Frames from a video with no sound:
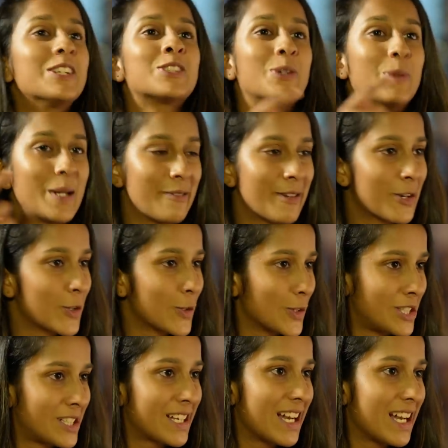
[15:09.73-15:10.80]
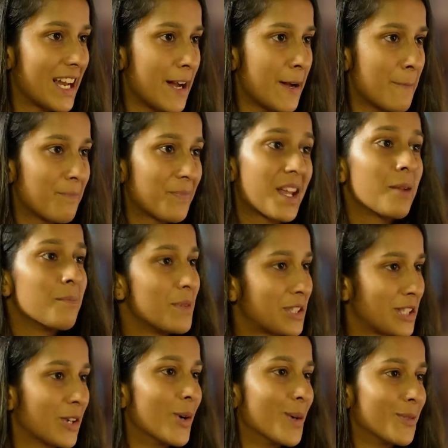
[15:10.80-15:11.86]
So whenever I go to Australia and I'm
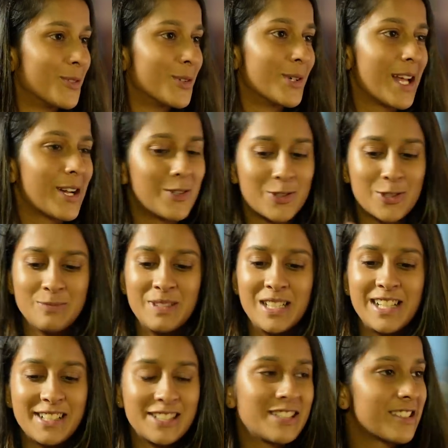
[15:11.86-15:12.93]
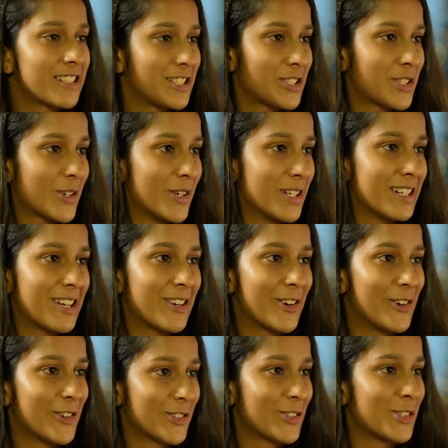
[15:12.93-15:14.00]
missing home food, I go to a Malaysian restaurant and I
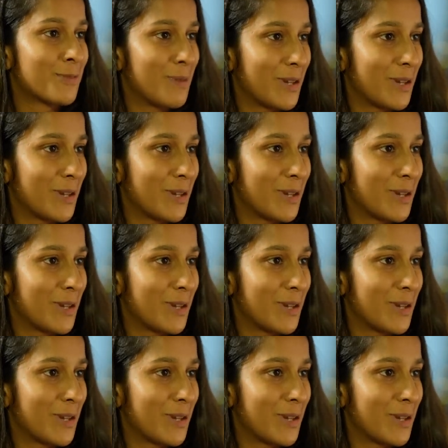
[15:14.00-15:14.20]
order those